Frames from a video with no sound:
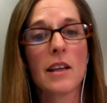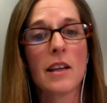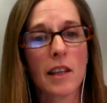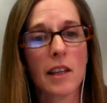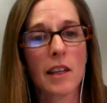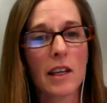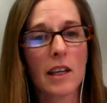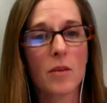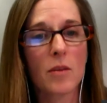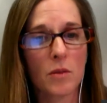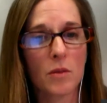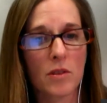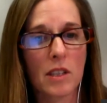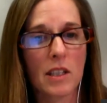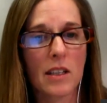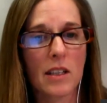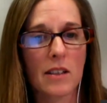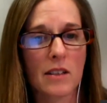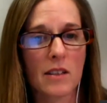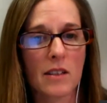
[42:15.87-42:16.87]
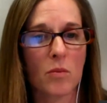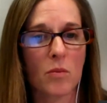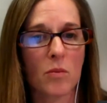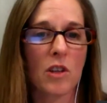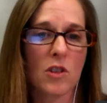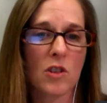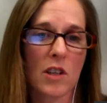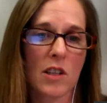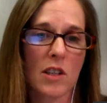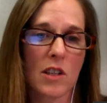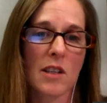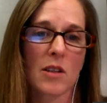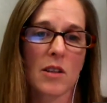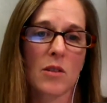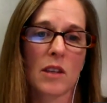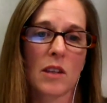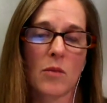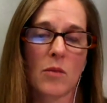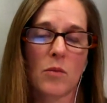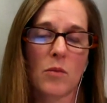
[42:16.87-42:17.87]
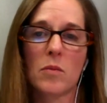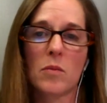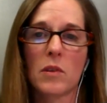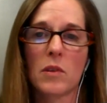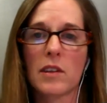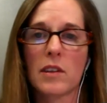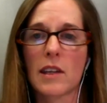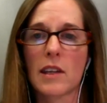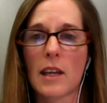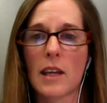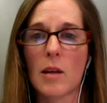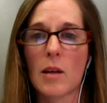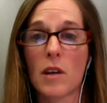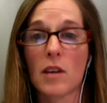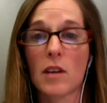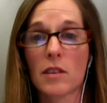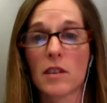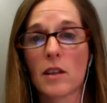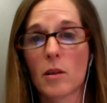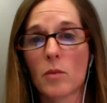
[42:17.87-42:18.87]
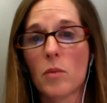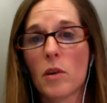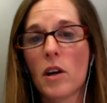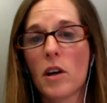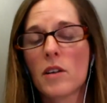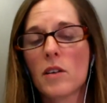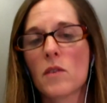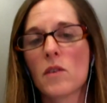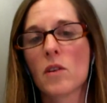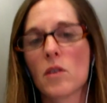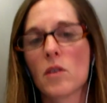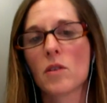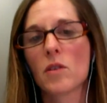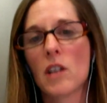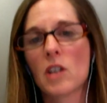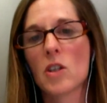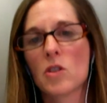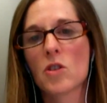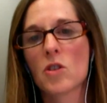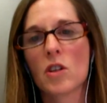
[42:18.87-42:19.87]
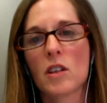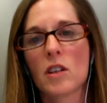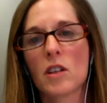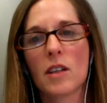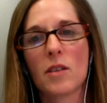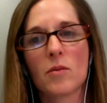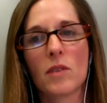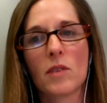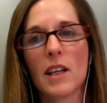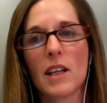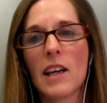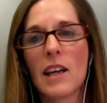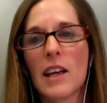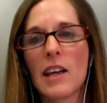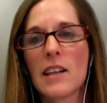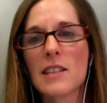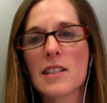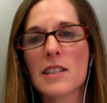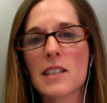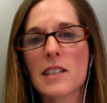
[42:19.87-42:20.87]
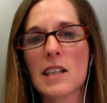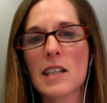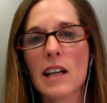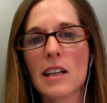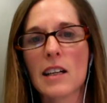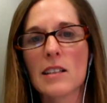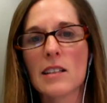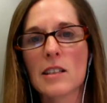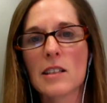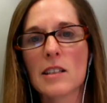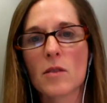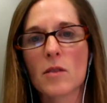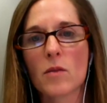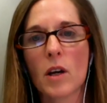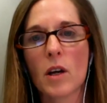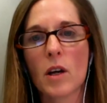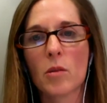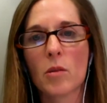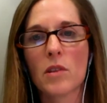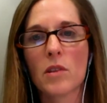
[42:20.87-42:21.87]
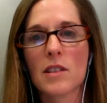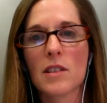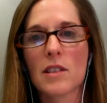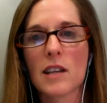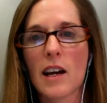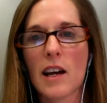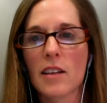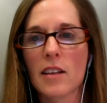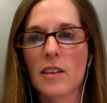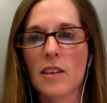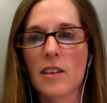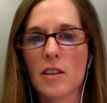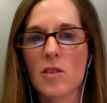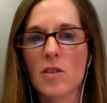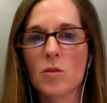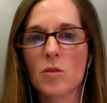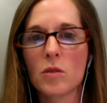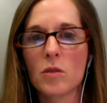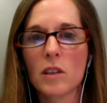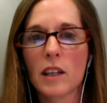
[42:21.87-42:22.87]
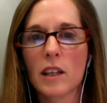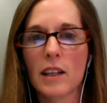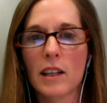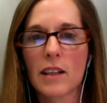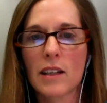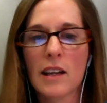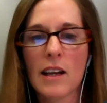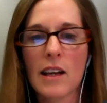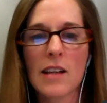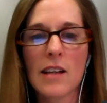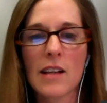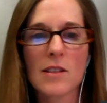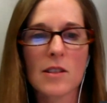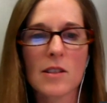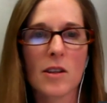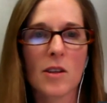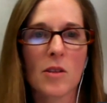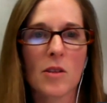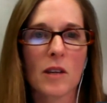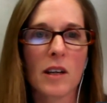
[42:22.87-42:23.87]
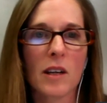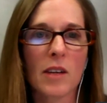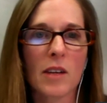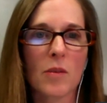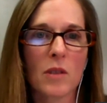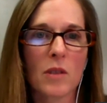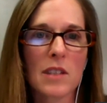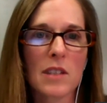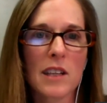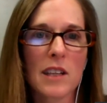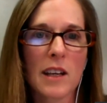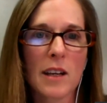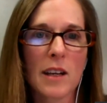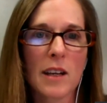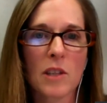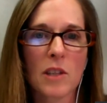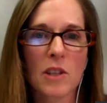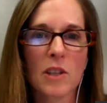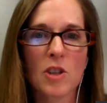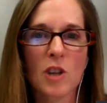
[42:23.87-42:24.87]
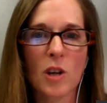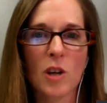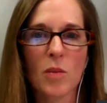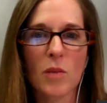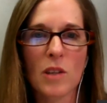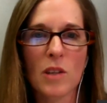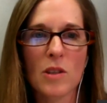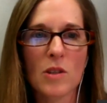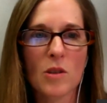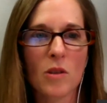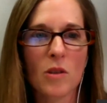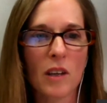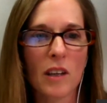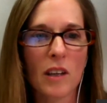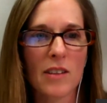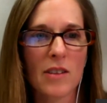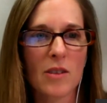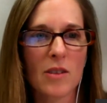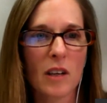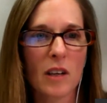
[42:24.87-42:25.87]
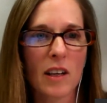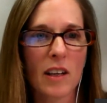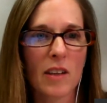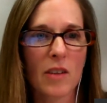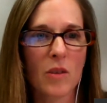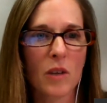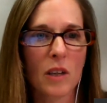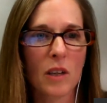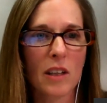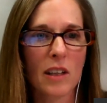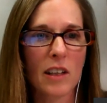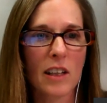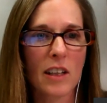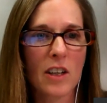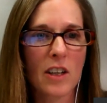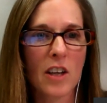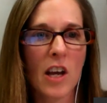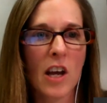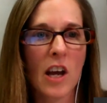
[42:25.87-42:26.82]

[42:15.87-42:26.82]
thinking routines at Project Zero that we've been thinking about that are part of the learning journey, and we decided to develop this dialogue toolkit. So once again, I'm going to share my screen so I can quickly